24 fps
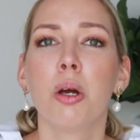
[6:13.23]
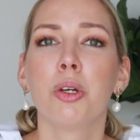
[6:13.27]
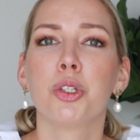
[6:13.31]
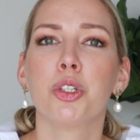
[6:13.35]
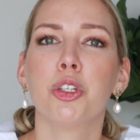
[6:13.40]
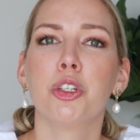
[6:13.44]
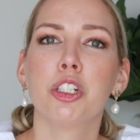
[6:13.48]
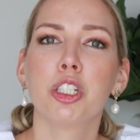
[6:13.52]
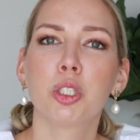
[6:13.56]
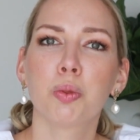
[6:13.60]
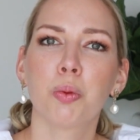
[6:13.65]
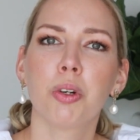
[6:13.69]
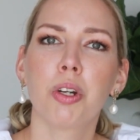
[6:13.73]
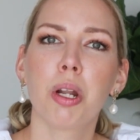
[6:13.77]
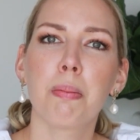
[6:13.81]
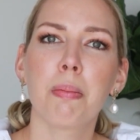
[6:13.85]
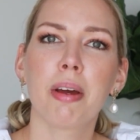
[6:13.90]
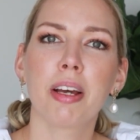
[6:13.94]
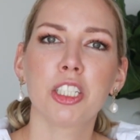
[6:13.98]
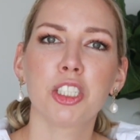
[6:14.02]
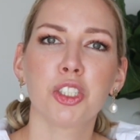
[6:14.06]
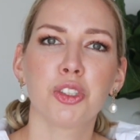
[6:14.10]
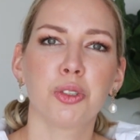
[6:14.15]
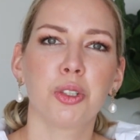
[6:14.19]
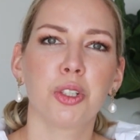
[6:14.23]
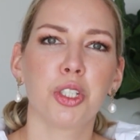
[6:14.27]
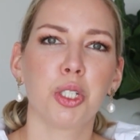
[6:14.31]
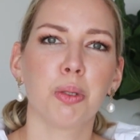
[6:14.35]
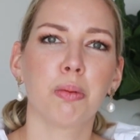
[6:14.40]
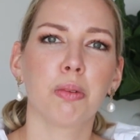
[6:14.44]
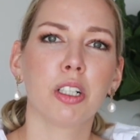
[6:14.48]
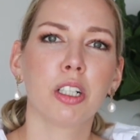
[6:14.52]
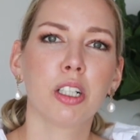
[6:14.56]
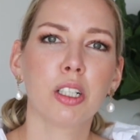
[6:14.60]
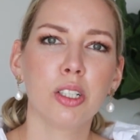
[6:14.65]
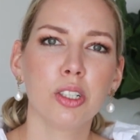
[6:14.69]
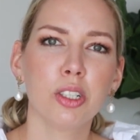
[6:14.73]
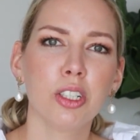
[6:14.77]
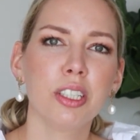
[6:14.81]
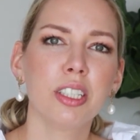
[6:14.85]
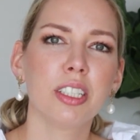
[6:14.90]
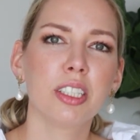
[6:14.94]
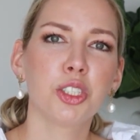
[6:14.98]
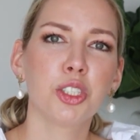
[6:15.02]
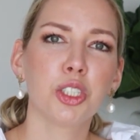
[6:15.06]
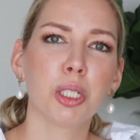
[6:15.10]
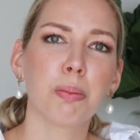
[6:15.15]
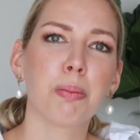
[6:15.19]
You just want to make sure that you include
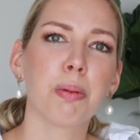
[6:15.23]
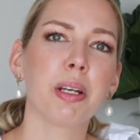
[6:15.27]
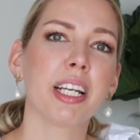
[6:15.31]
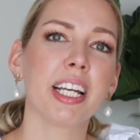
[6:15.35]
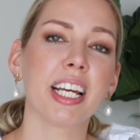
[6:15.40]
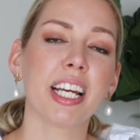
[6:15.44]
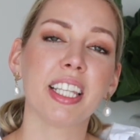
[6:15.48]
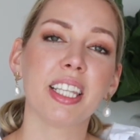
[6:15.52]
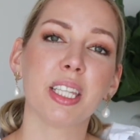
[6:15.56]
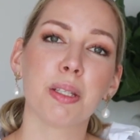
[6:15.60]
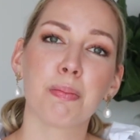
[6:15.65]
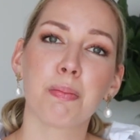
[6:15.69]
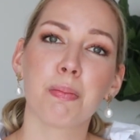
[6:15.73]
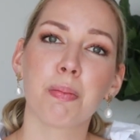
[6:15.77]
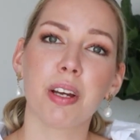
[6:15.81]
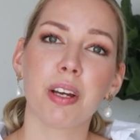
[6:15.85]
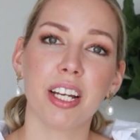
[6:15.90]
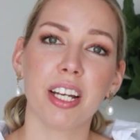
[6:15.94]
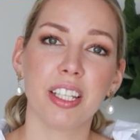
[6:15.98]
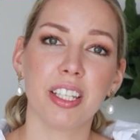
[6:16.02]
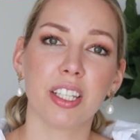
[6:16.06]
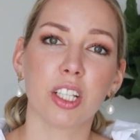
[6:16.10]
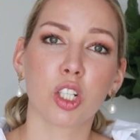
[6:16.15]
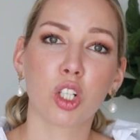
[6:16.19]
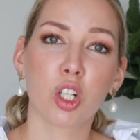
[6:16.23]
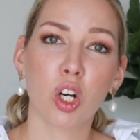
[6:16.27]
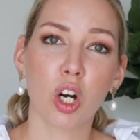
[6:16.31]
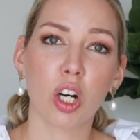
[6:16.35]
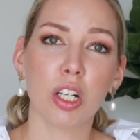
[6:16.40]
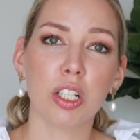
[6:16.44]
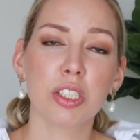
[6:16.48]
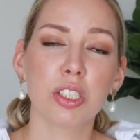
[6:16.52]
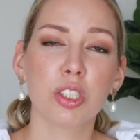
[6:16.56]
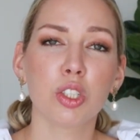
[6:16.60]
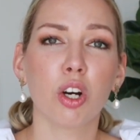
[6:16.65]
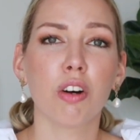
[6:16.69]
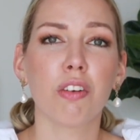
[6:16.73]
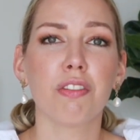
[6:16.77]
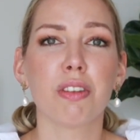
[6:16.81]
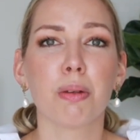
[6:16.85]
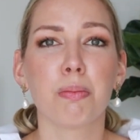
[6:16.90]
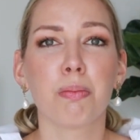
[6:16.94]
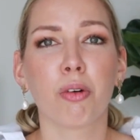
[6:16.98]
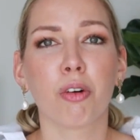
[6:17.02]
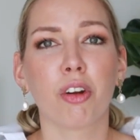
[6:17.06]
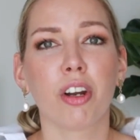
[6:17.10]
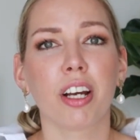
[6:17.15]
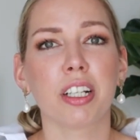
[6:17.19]
the shipping in the cost of the
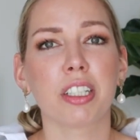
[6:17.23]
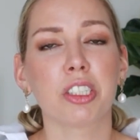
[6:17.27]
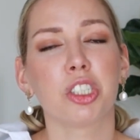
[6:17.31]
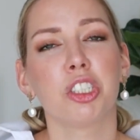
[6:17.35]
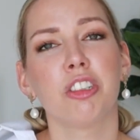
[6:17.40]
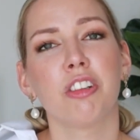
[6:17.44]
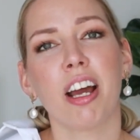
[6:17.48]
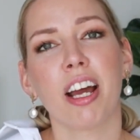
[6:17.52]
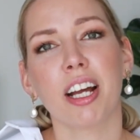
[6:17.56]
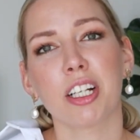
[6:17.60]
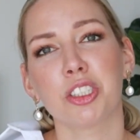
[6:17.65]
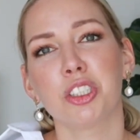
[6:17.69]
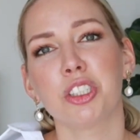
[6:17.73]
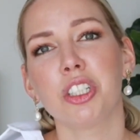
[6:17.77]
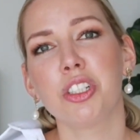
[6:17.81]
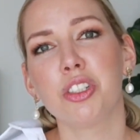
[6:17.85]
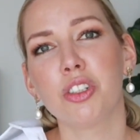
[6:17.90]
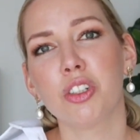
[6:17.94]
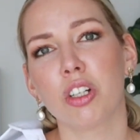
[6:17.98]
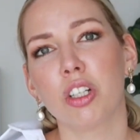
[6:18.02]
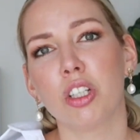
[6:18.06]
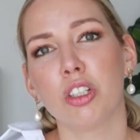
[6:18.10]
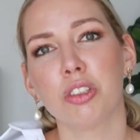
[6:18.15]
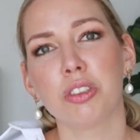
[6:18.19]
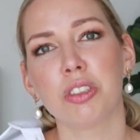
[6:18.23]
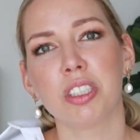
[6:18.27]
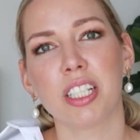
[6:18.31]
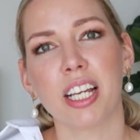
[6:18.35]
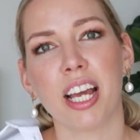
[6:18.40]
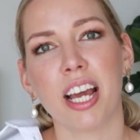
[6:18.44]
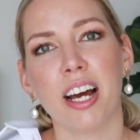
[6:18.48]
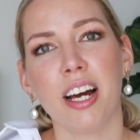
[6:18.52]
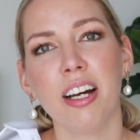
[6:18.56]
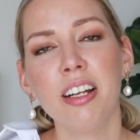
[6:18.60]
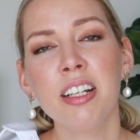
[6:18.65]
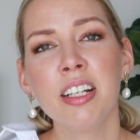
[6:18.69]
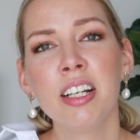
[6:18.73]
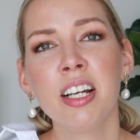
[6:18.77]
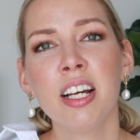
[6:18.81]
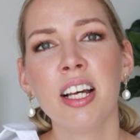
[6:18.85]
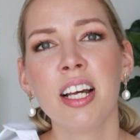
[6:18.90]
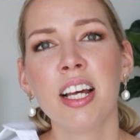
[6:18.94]
product, so you're actually not losing out.